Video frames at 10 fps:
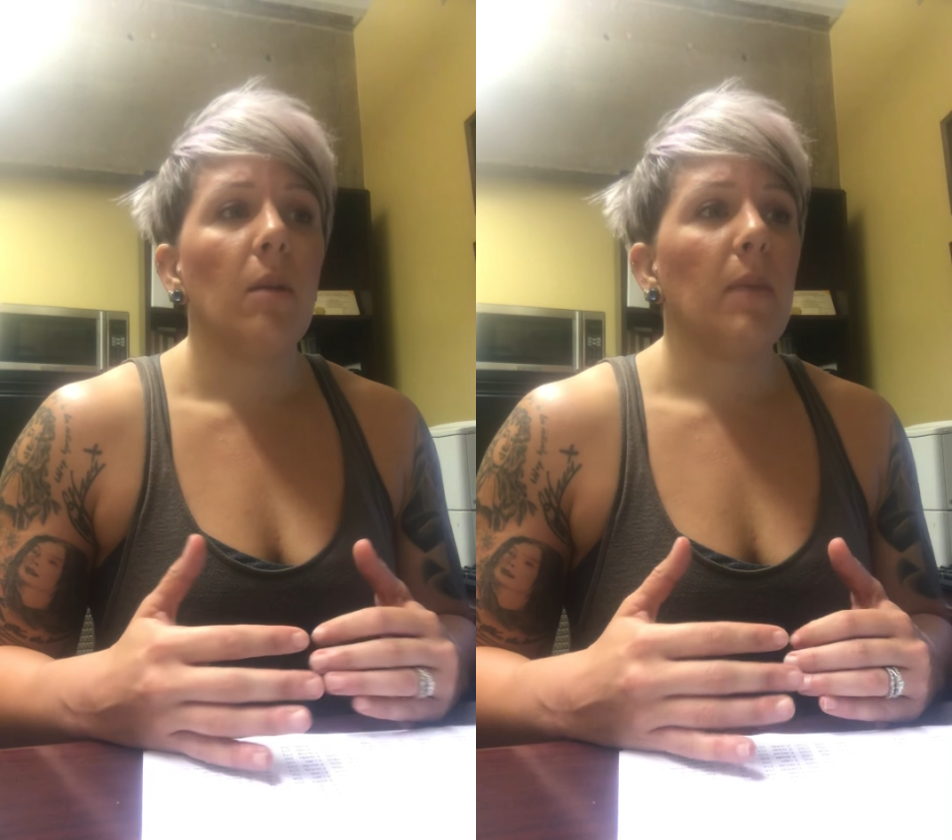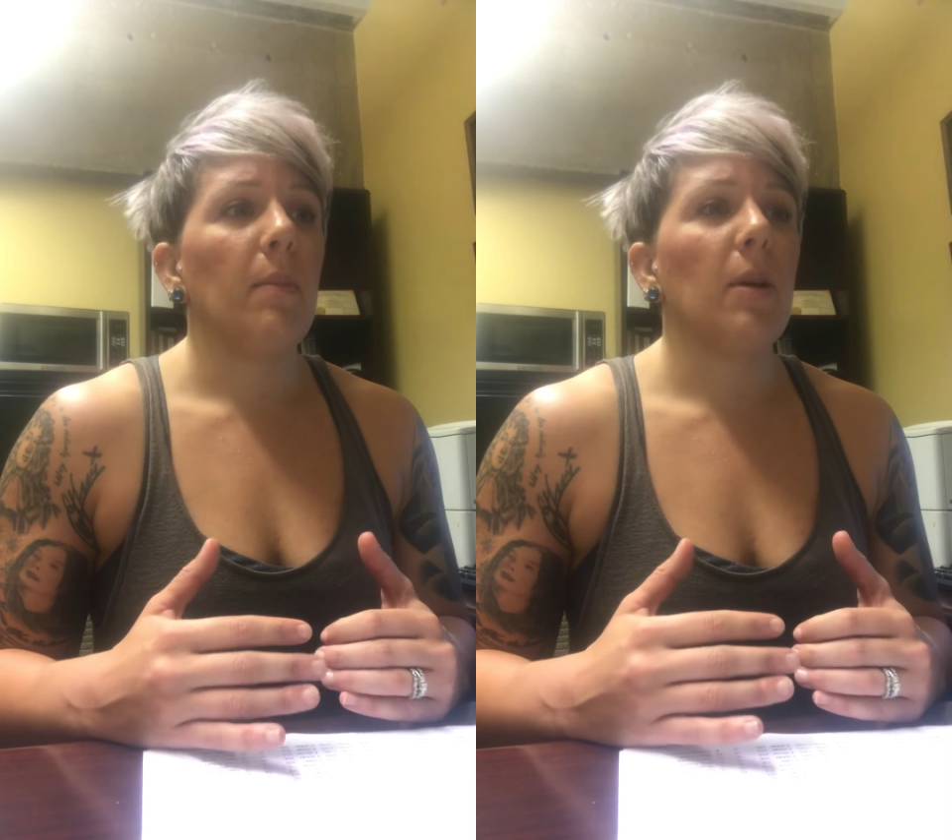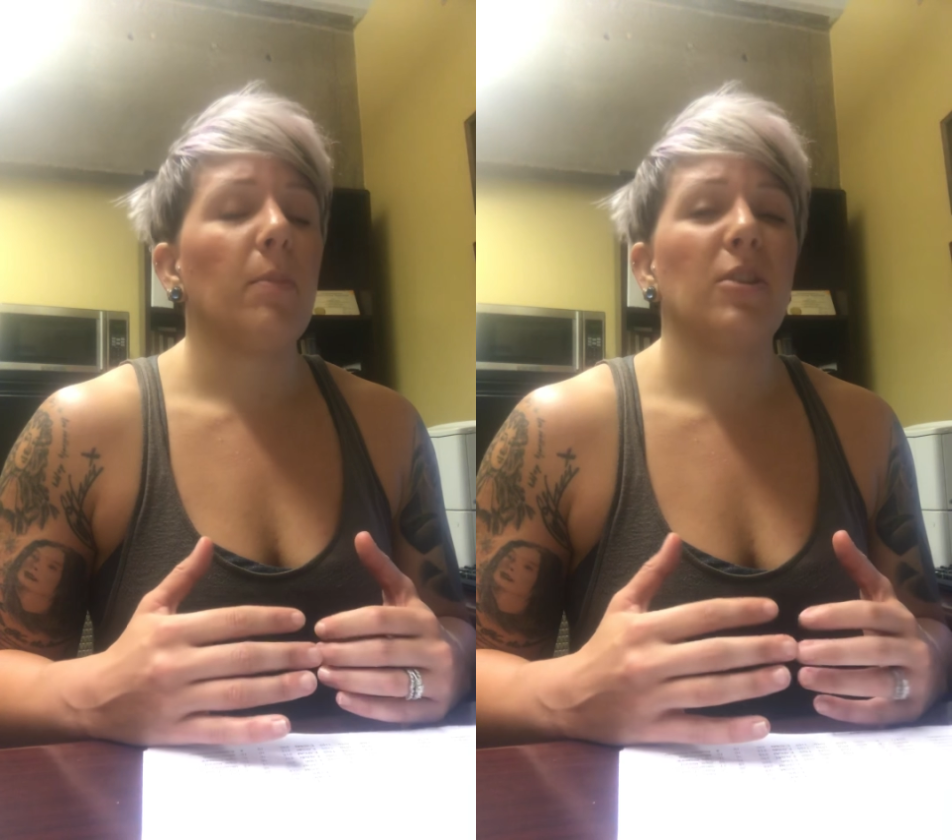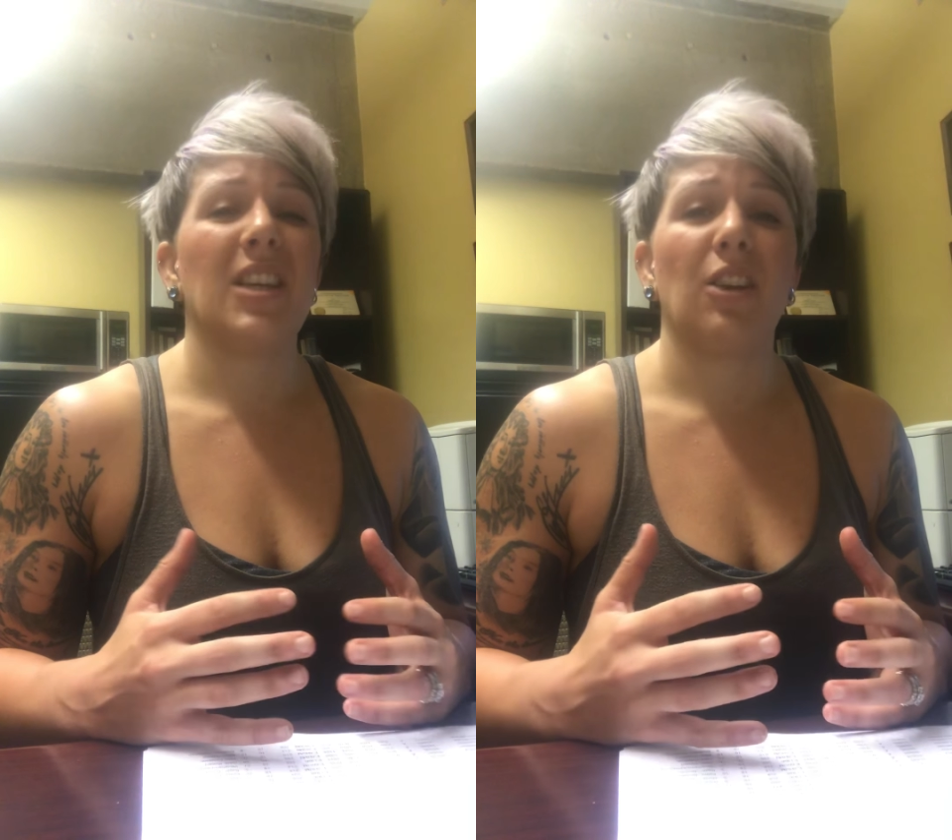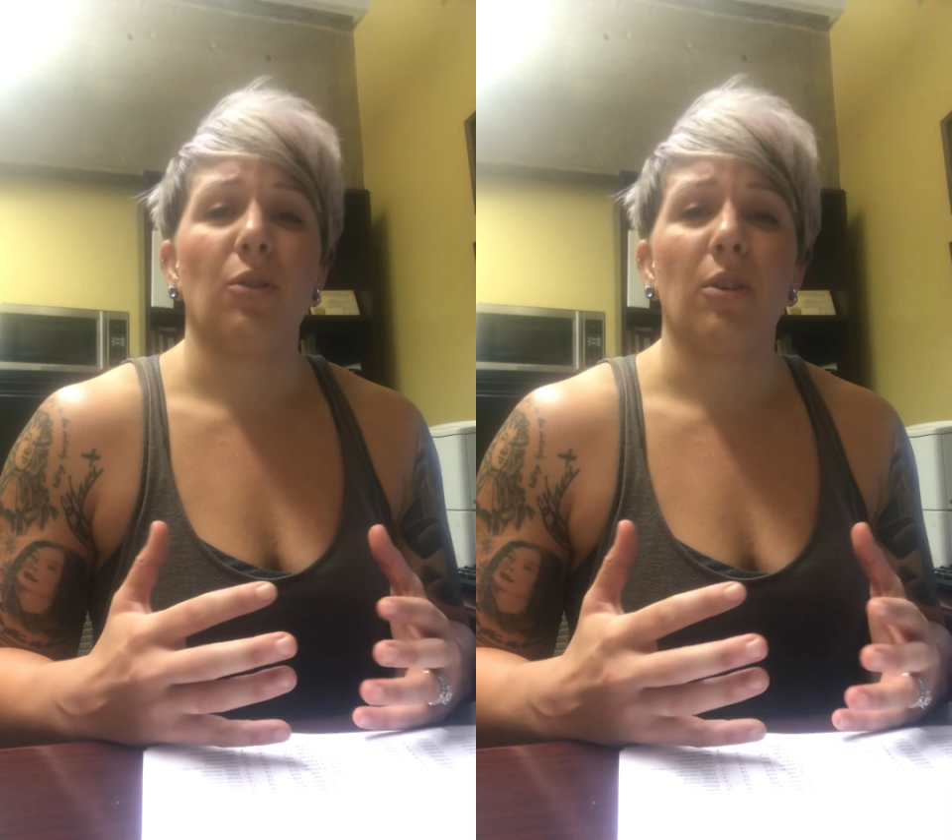maybe a
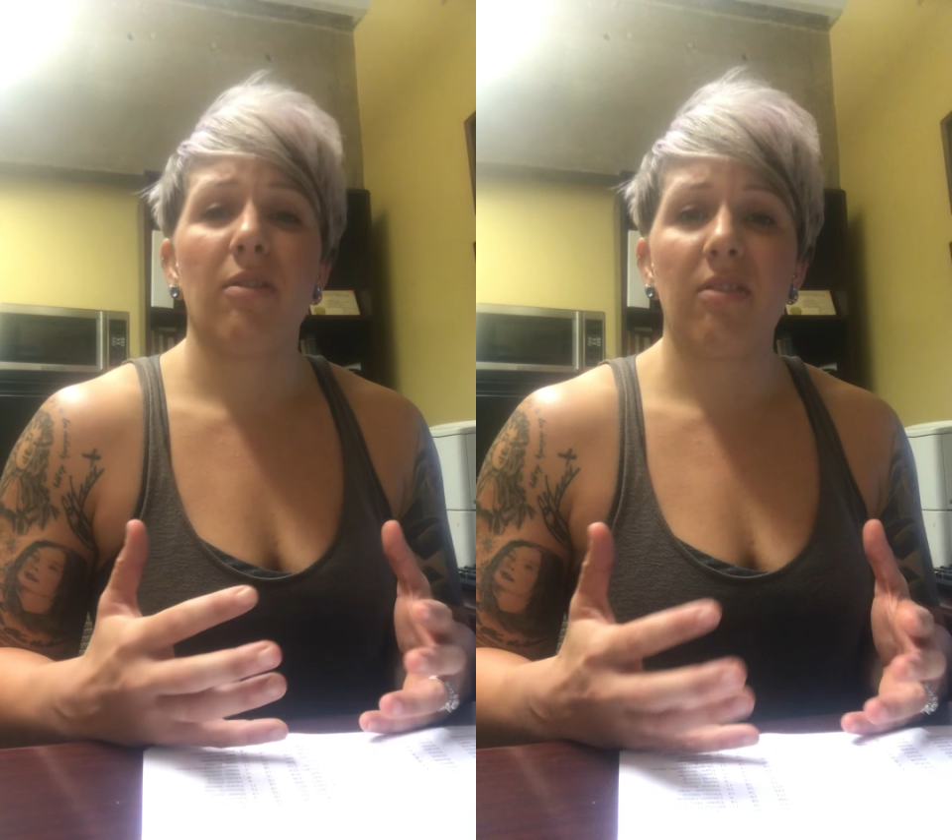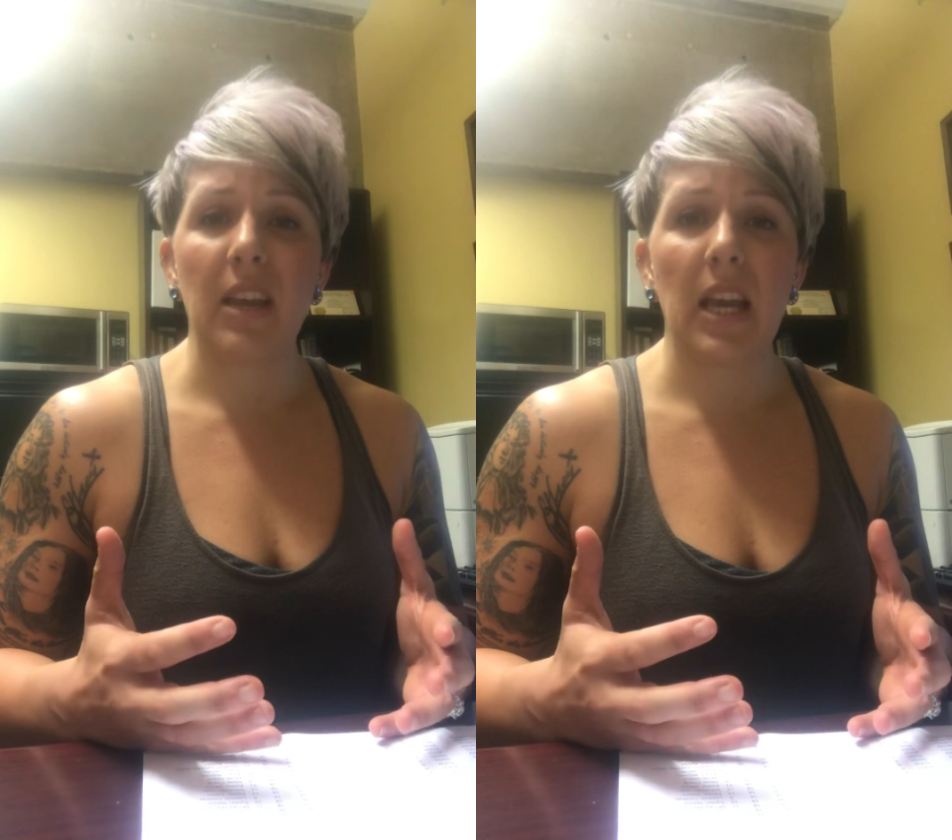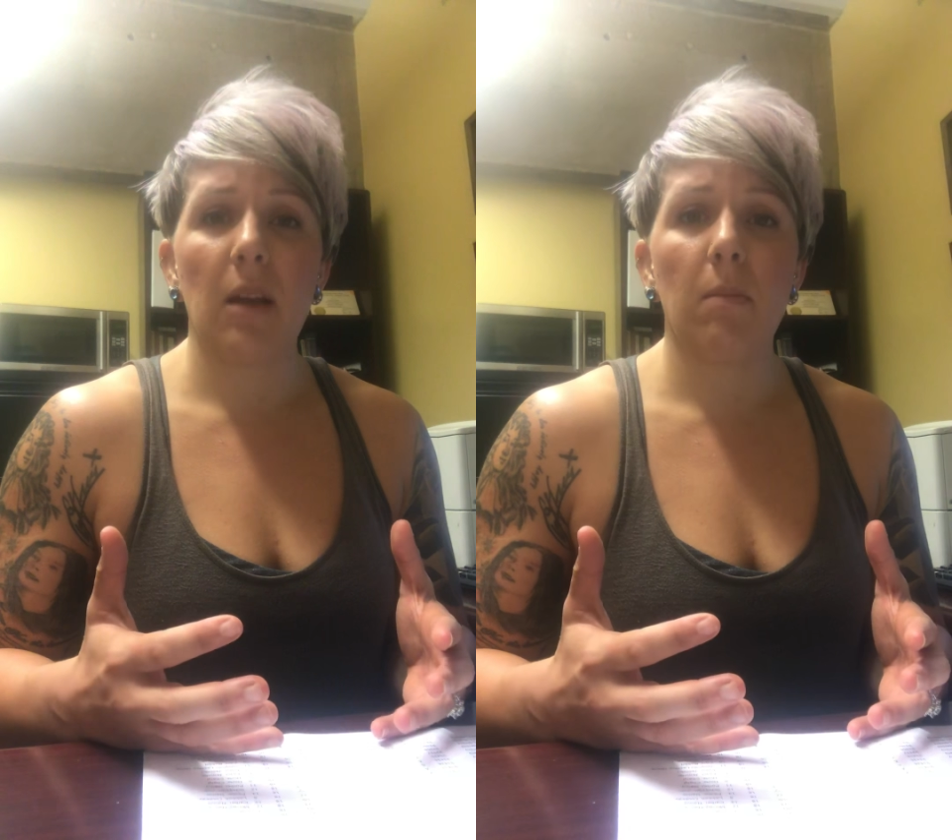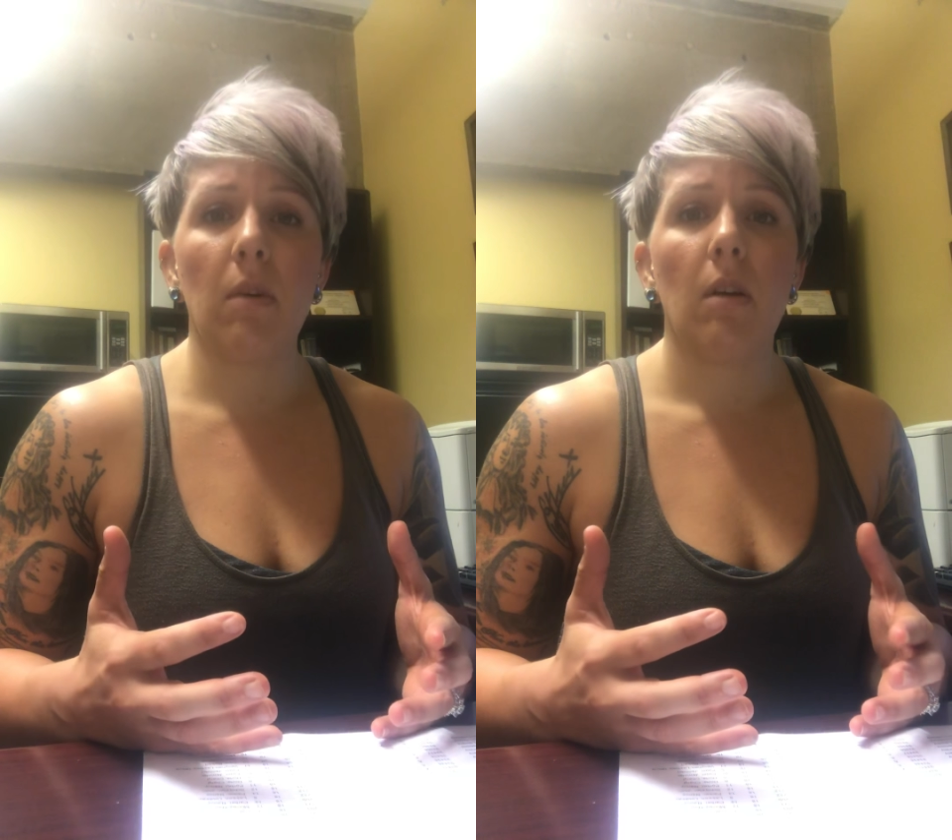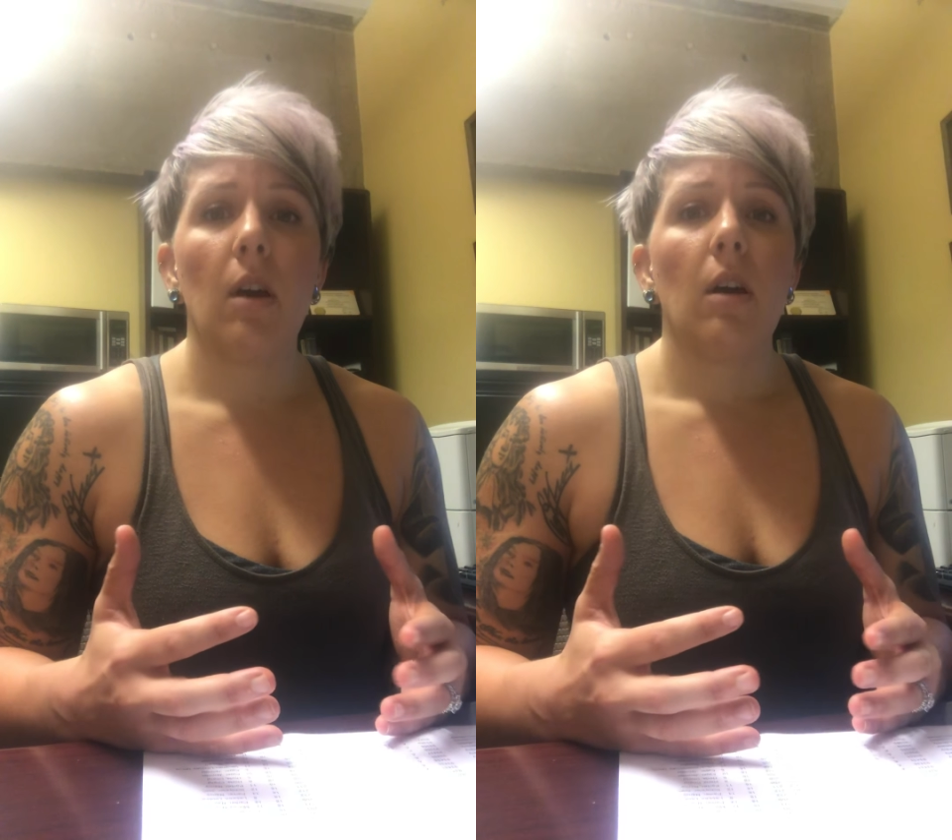particular theme.